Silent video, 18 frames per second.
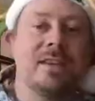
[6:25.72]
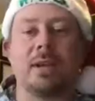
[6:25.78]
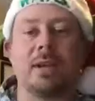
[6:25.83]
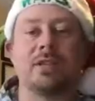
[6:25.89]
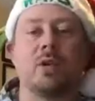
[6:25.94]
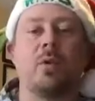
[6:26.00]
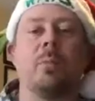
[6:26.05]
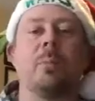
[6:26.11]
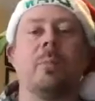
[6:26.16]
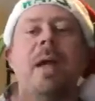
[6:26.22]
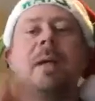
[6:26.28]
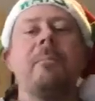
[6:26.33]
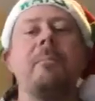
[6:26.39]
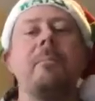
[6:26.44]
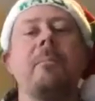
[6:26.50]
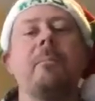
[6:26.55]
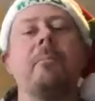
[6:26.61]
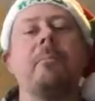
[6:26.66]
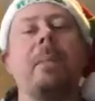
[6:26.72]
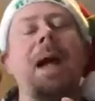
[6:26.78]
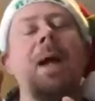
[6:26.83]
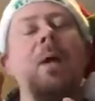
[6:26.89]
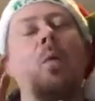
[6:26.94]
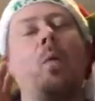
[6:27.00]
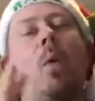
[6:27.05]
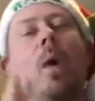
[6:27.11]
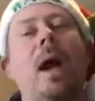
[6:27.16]
So my
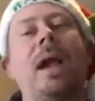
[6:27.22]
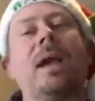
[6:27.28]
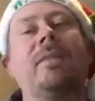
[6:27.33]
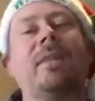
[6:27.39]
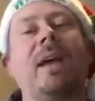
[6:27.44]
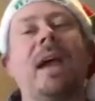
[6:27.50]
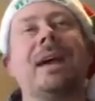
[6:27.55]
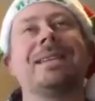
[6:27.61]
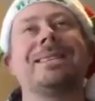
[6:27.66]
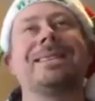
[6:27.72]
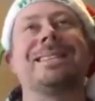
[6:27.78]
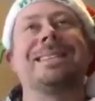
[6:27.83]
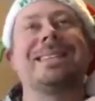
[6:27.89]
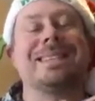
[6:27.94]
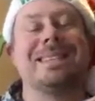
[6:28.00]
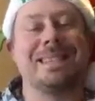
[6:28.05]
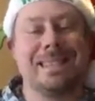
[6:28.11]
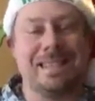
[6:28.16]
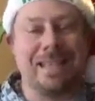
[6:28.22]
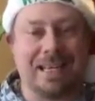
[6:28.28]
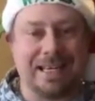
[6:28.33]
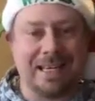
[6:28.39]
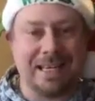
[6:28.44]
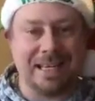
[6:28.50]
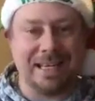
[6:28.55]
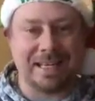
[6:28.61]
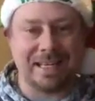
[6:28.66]
wife has this
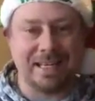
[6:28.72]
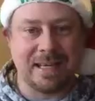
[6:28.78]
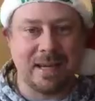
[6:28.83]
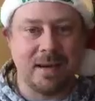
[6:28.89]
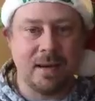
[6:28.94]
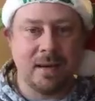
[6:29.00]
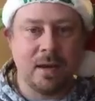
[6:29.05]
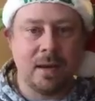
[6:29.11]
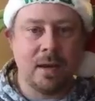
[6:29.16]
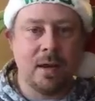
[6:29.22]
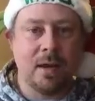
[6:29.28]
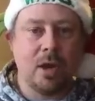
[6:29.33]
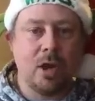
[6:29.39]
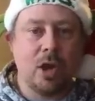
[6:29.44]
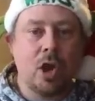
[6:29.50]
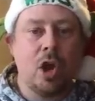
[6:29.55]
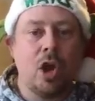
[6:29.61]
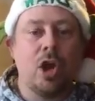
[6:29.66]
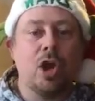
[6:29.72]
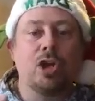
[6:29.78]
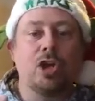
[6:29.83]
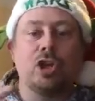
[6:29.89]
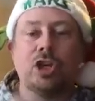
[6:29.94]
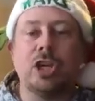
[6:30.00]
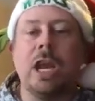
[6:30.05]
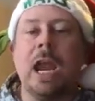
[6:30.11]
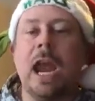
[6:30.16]
sickness.
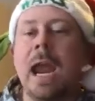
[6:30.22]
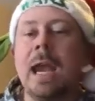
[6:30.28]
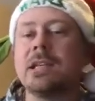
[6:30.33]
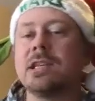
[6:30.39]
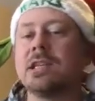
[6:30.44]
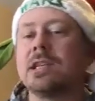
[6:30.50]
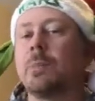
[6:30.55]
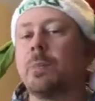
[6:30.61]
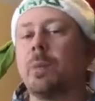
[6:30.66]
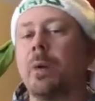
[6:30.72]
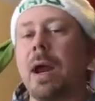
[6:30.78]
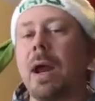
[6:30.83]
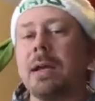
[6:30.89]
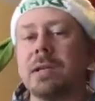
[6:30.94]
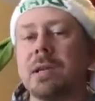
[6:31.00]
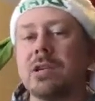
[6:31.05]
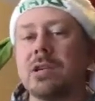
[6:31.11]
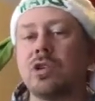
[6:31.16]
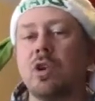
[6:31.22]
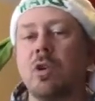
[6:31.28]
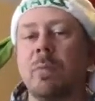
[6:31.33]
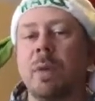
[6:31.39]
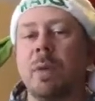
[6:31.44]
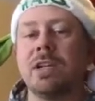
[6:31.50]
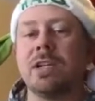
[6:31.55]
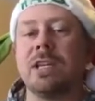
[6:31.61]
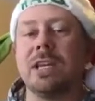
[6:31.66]
She hates surprises so
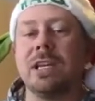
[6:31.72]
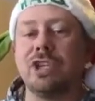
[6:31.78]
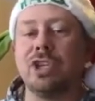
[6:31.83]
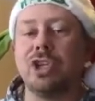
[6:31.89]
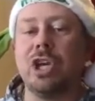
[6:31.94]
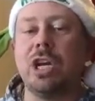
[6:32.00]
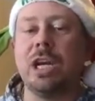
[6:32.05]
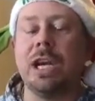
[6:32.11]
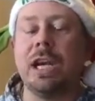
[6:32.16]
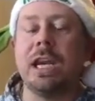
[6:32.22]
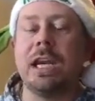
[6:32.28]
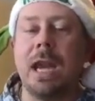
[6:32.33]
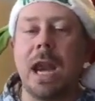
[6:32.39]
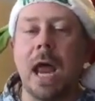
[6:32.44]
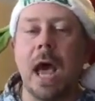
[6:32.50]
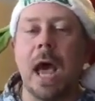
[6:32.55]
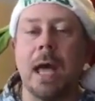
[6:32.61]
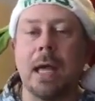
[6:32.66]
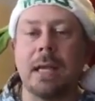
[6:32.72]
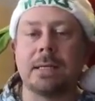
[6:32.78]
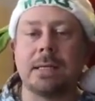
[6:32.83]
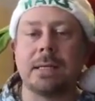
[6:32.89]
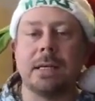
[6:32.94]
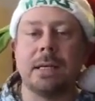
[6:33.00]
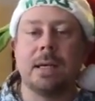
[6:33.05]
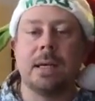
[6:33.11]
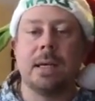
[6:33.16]
much that she cannot
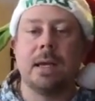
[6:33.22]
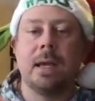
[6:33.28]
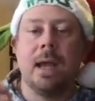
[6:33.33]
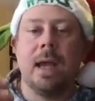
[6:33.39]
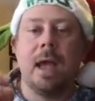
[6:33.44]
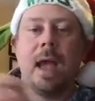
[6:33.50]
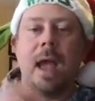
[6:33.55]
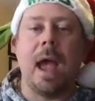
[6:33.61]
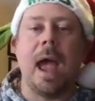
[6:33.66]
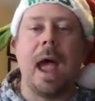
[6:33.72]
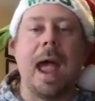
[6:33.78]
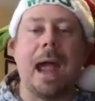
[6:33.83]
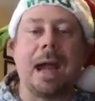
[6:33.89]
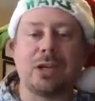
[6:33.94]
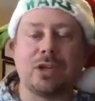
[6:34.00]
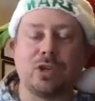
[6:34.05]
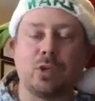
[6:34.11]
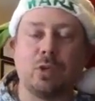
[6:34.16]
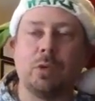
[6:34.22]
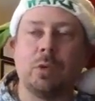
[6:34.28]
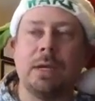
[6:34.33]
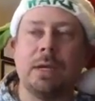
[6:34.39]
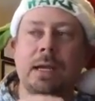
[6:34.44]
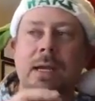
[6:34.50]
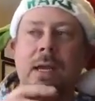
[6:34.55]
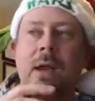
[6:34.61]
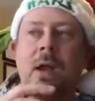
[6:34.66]

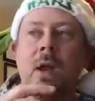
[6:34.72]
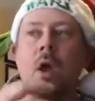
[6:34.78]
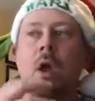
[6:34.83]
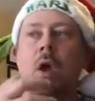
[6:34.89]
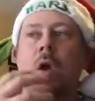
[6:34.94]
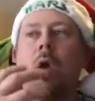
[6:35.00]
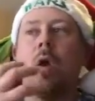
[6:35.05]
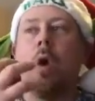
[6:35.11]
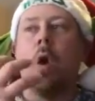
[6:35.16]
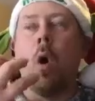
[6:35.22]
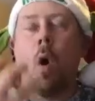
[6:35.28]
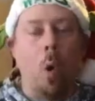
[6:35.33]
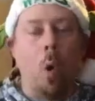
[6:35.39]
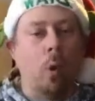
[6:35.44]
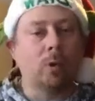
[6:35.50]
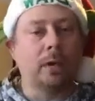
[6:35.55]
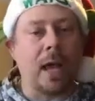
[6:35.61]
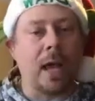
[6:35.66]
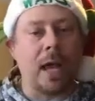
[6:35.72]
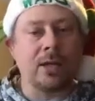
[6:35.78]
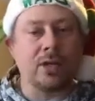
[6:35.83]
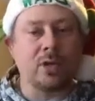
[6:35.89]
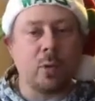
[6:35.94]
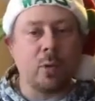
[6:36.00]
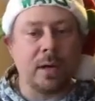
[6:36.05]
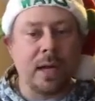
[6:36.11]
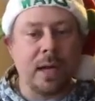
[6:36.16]
actually hold on
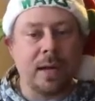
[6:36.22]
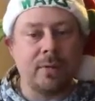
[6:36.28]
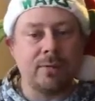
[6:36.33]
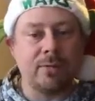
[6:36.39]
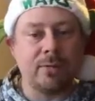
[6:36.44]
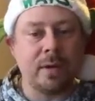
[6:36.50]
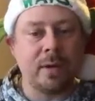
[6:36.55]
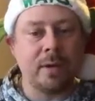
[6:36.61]
to a gift.